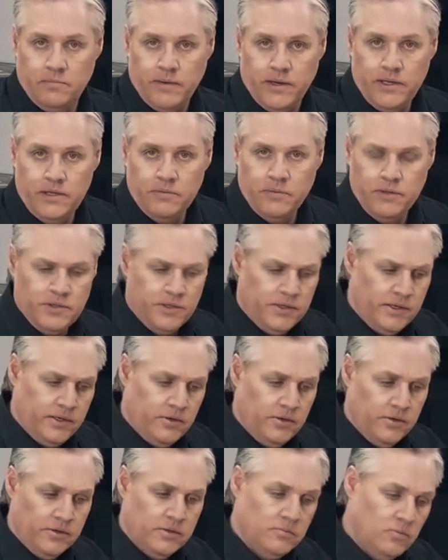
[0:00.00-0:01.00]
edit page once you need
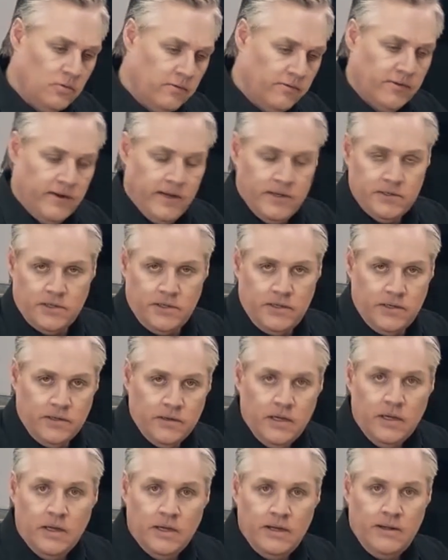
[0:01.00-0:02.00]
to do some more
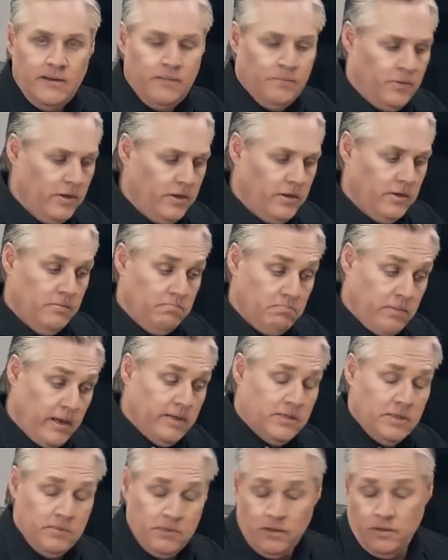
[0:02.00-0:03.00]
finessing. You could
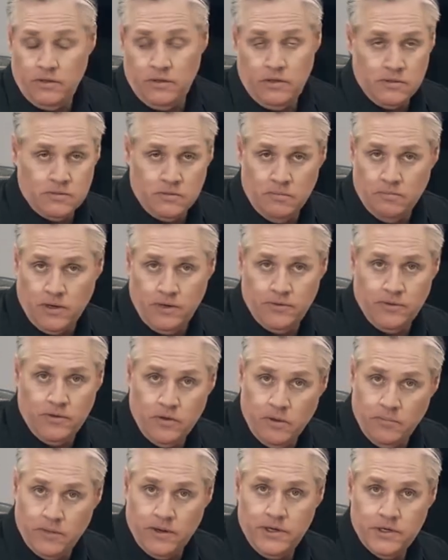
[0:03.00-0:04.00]
basically use them both in
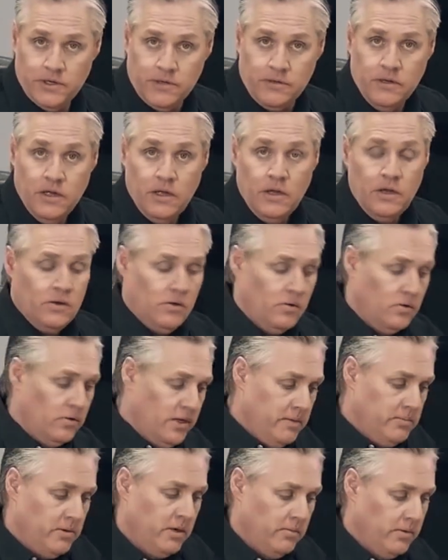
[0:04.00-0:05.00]
combination,
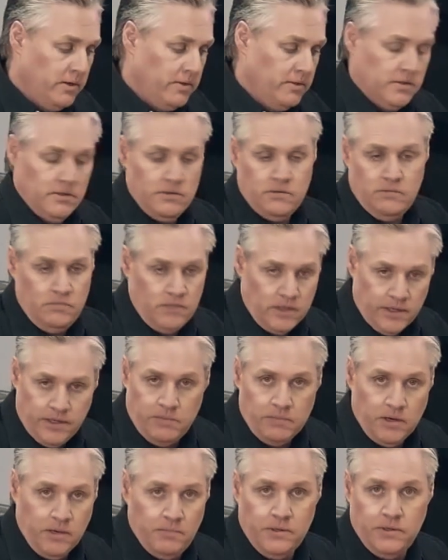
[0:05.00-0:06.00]
or you might want to just,
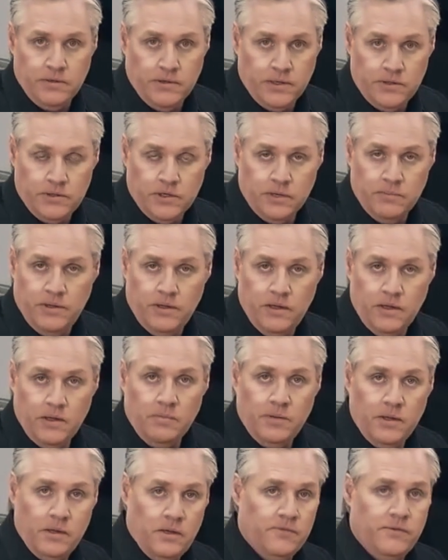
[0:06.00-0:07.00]
you might be doing a job that you can
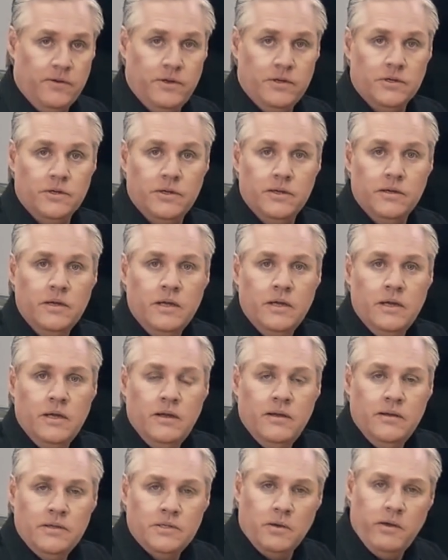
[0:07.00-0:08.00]
completely finish in there.
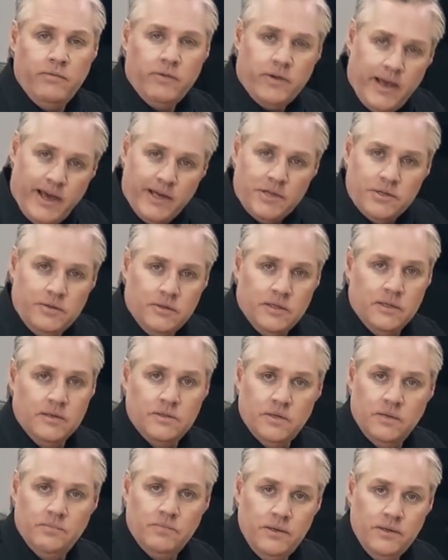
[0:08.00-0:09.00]
So every action
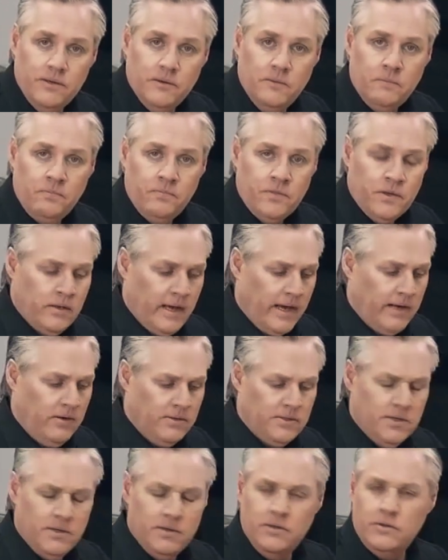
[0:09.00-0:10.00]
does something, and
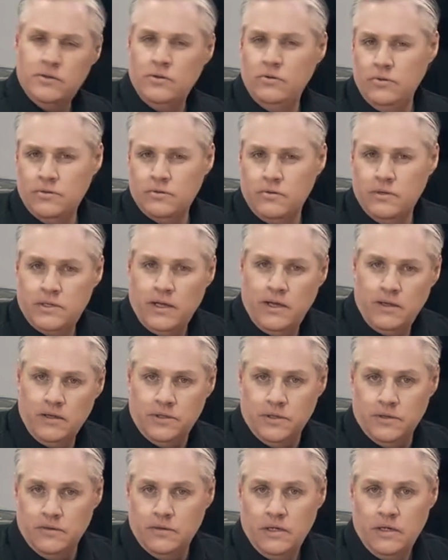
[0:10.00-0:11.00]
also the tools are
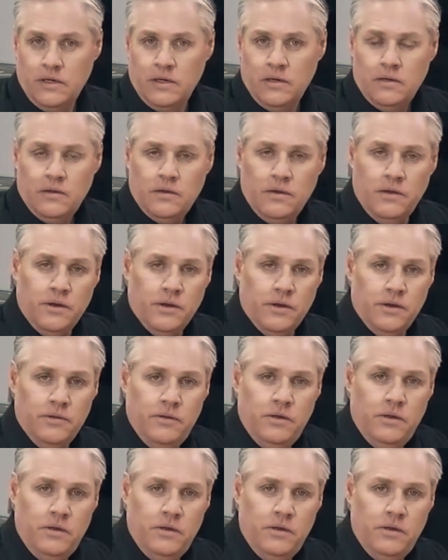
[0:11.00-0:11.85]
intelligent. You say